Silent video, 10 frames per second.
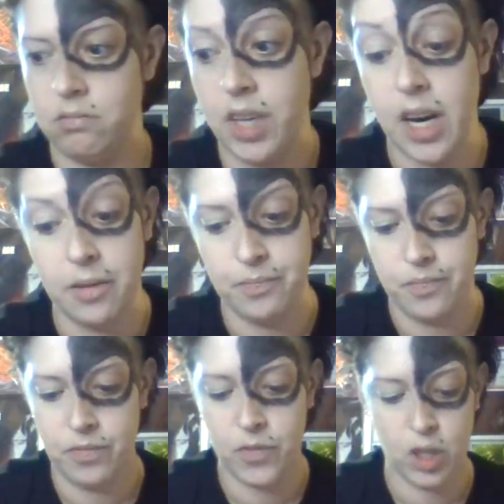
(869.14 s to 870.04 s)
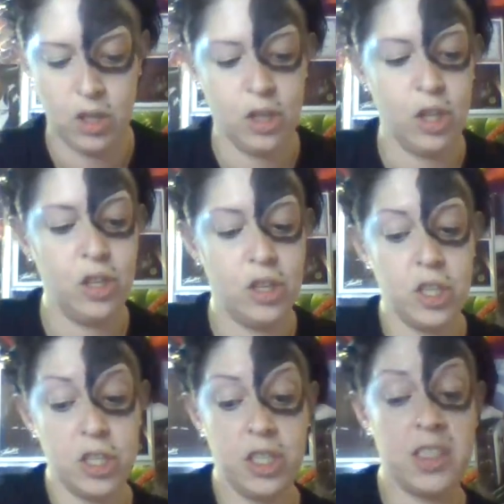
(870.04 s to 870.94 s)
Yeah.
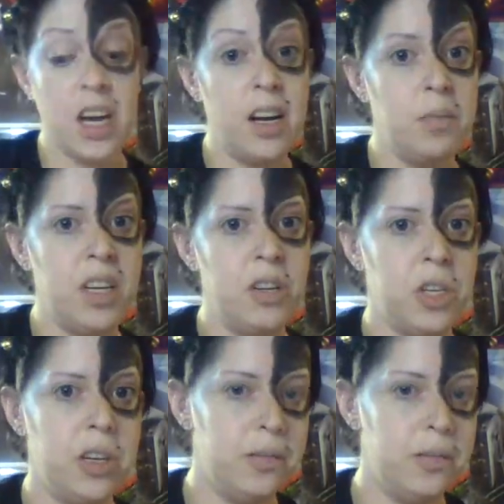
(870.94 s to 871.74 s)
She's got amnesia.